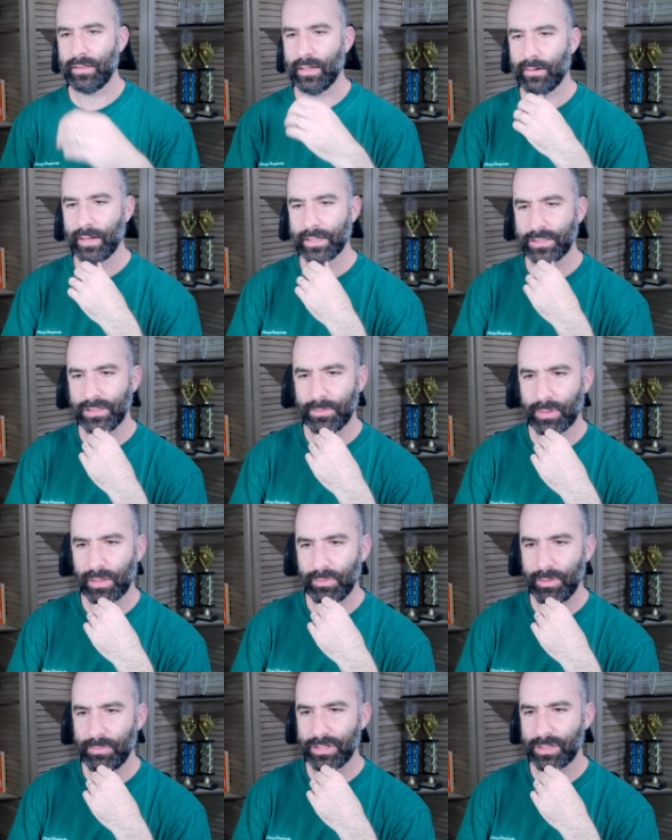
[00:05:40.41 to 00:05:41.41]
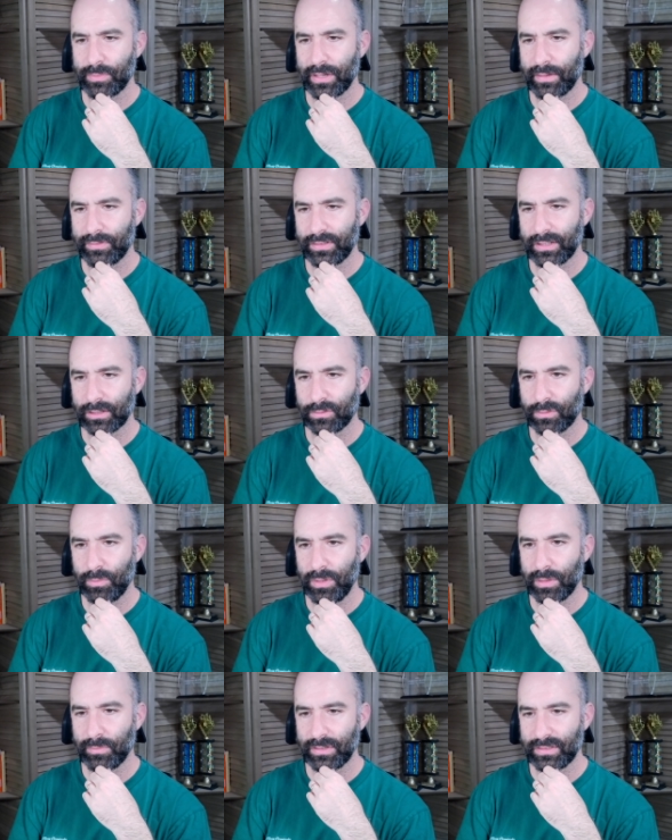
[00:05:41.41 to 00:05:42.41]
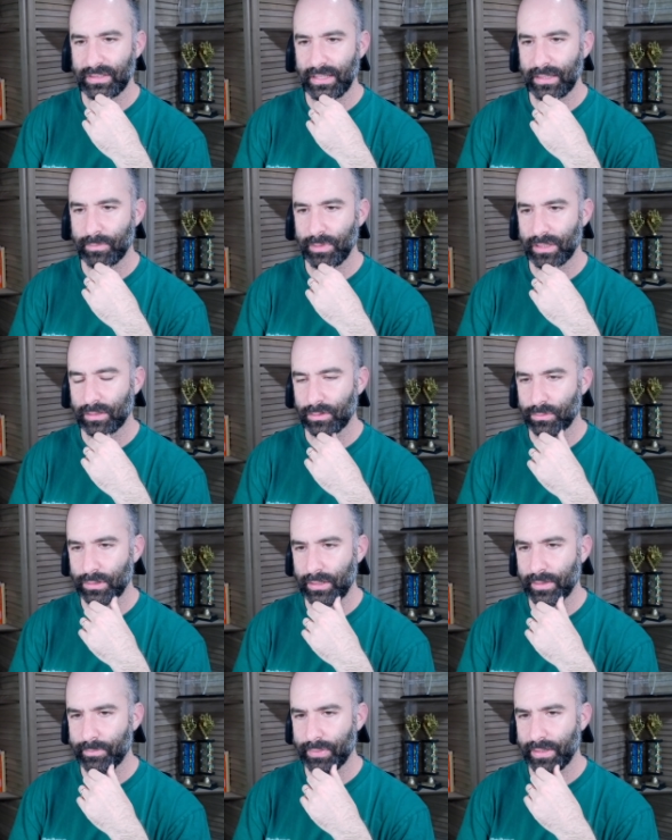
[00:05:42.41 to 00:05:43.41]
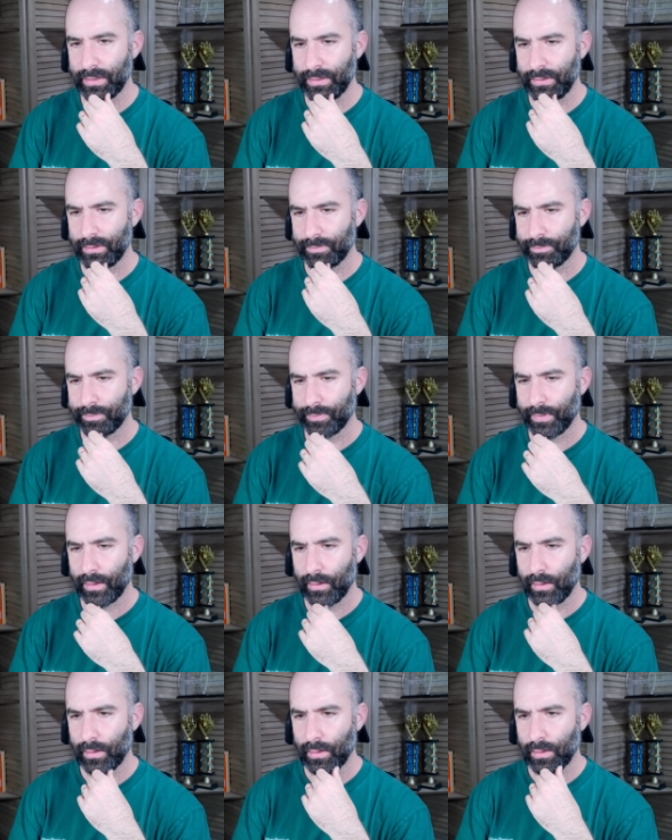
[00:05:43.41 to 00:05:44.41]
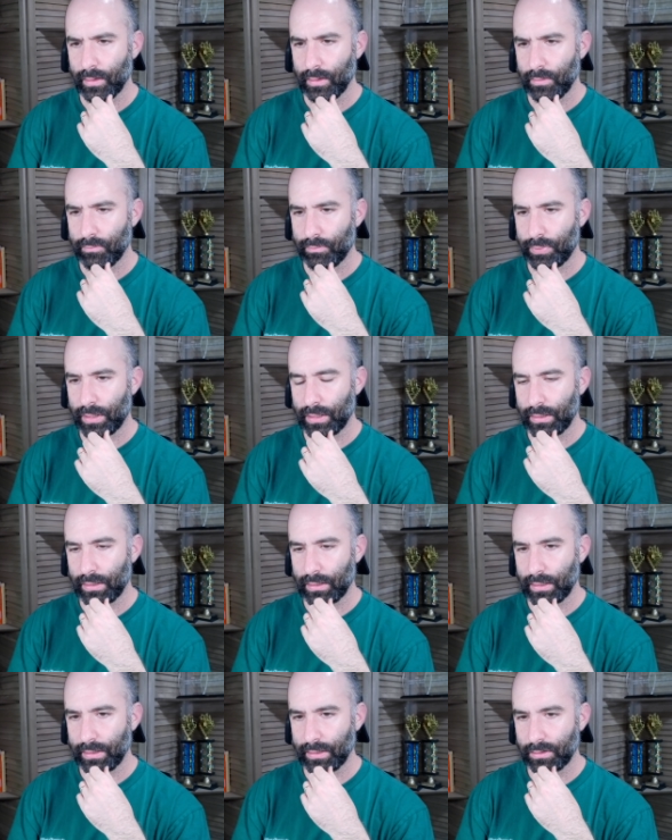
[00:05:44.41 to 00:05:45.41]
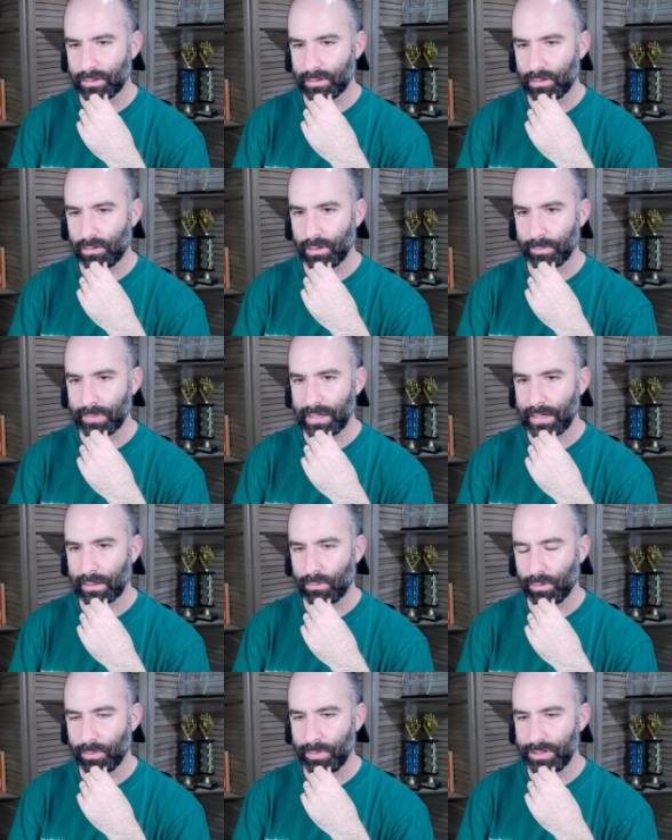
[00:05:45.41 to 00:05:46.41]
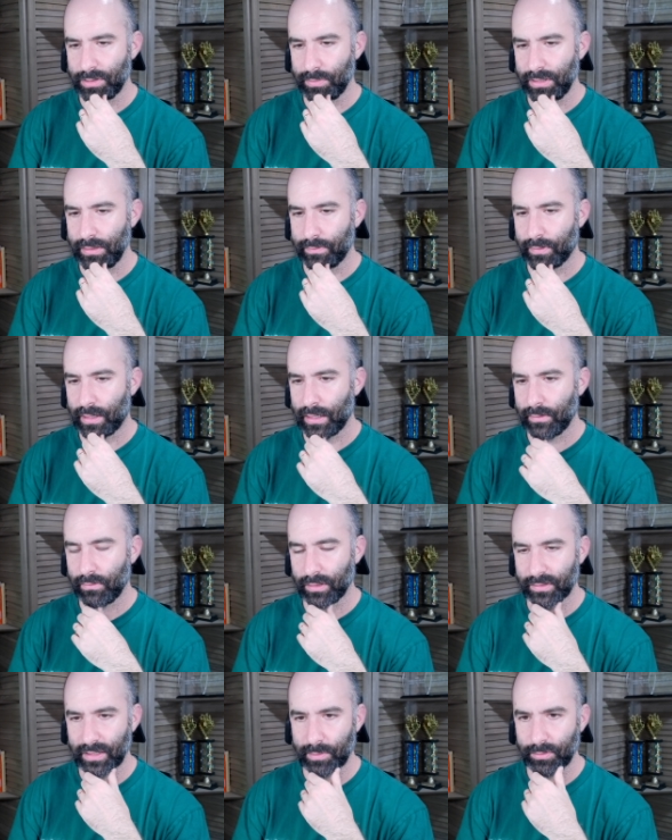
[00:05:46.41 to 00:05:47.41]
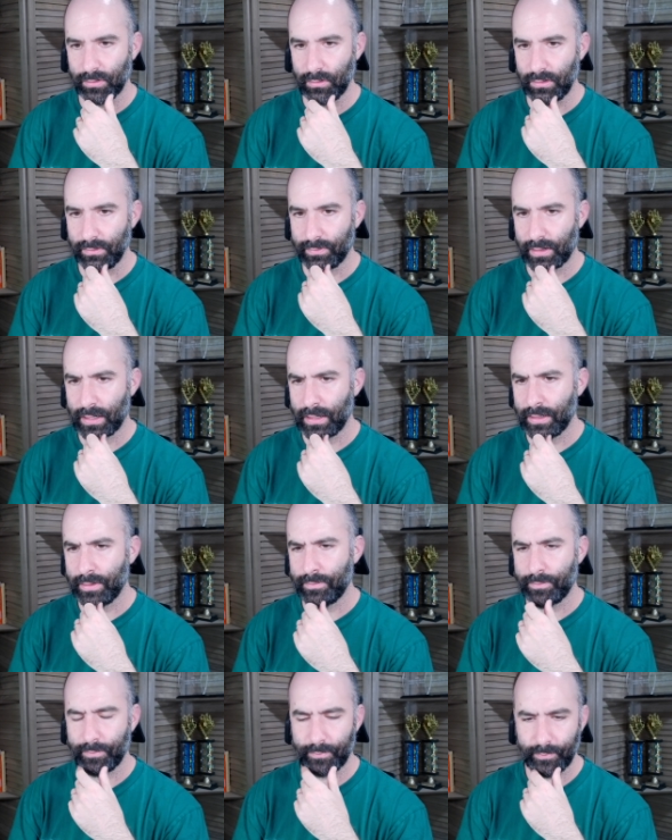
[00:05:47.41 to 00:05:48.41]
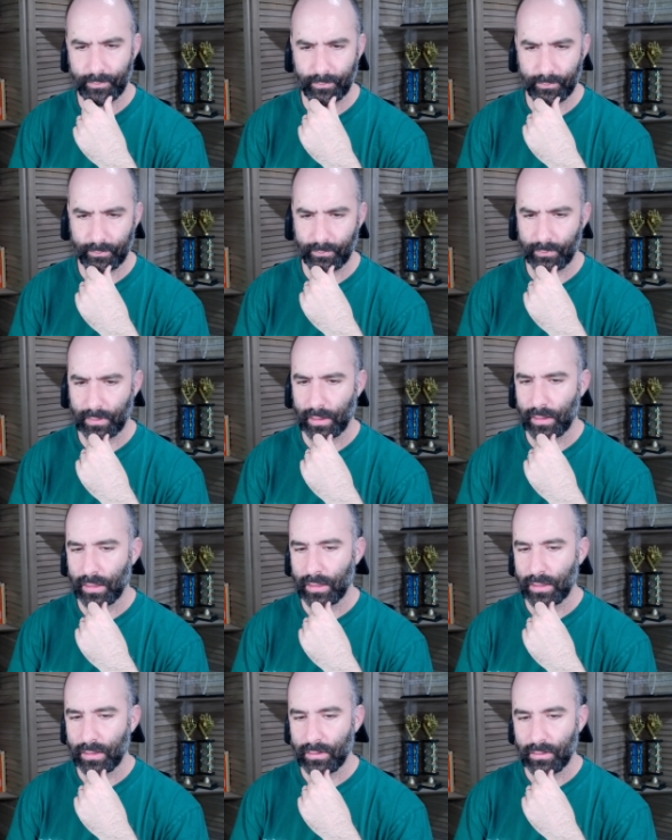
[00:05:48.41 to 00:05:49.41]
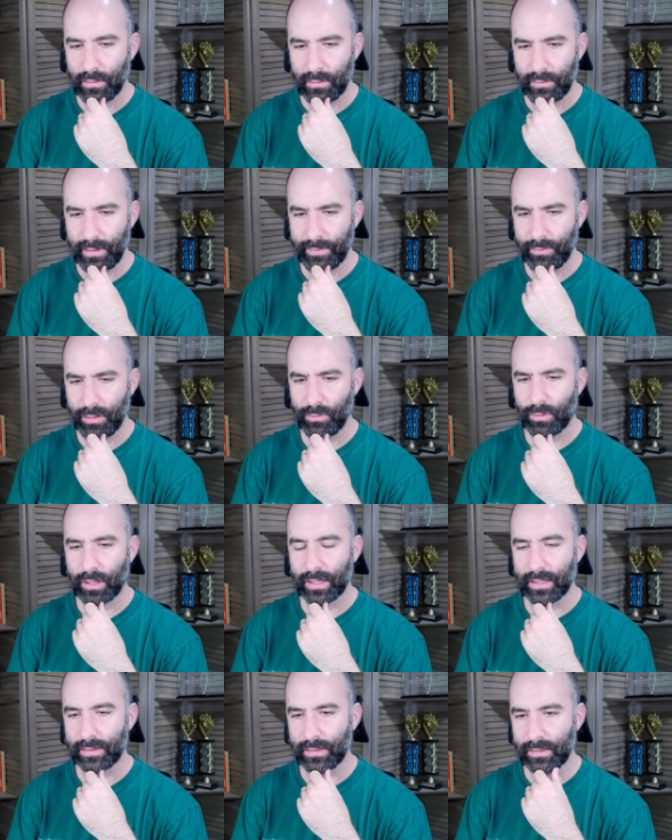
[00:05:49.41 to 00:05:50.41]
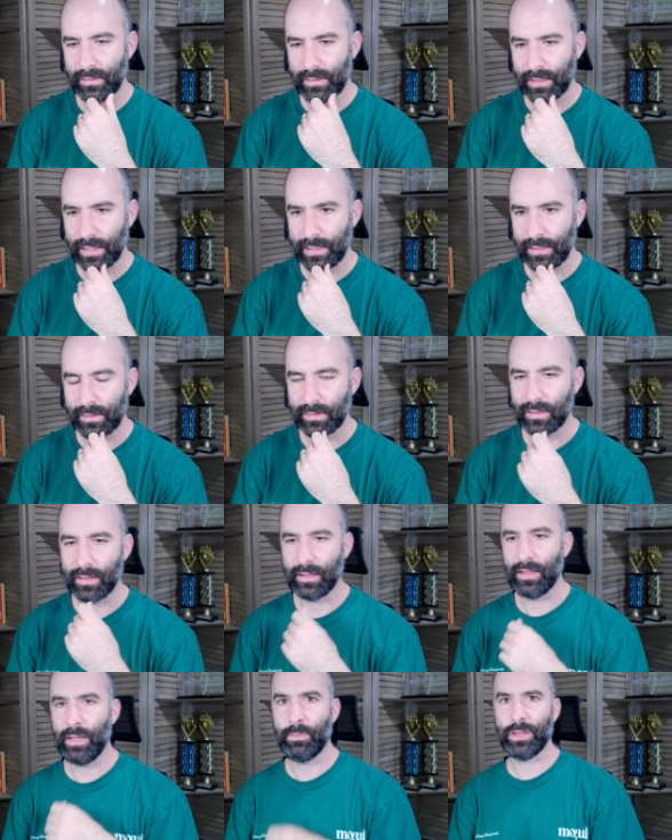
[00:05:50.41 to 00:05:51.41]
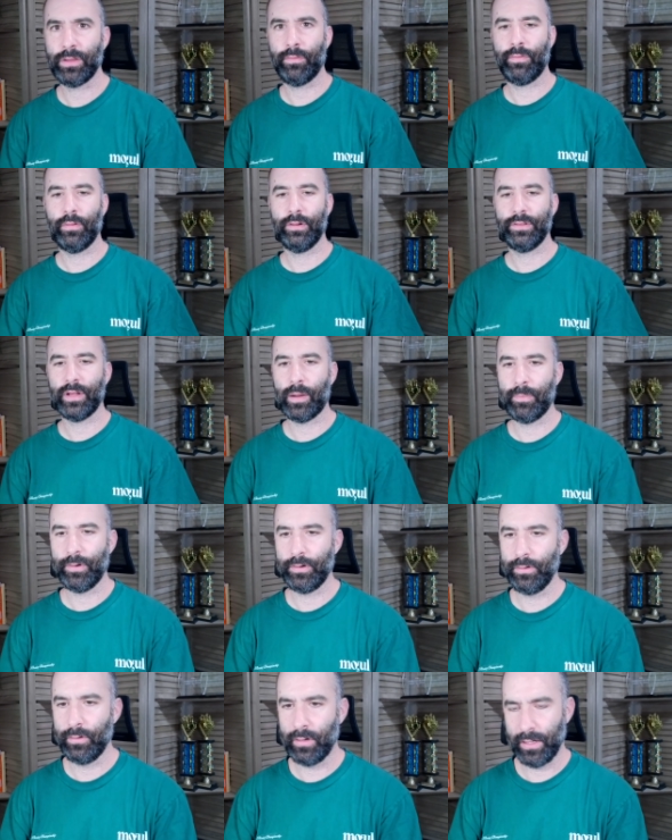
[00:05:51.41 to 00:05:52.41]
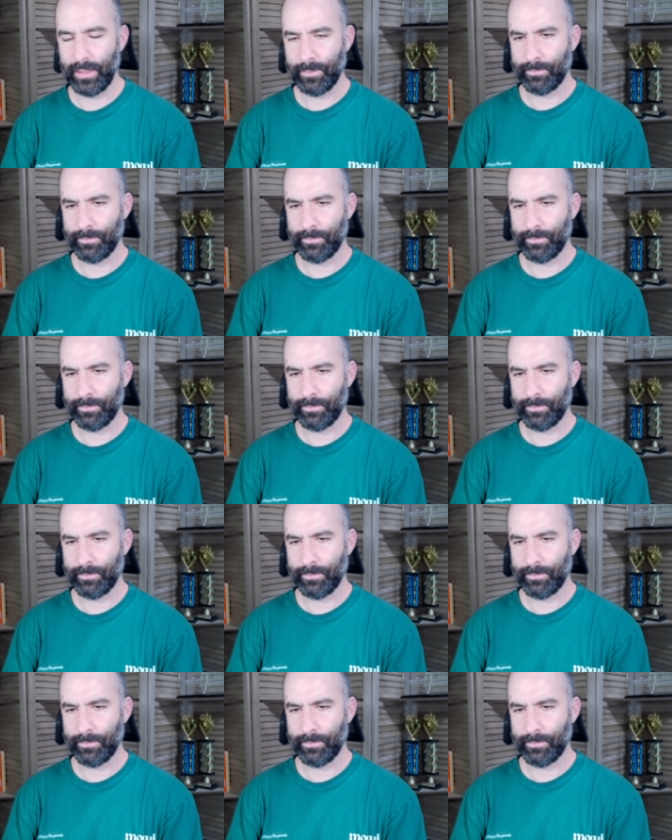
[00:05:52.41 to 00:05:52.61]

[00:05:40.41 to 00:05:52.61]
Now, actually, probably bishop f6 would be a mistake because it would get pinned. But I think just drawing back with bishop e5 looks absolutely fine. Definitely want to get this knight into the game at the first opportunity.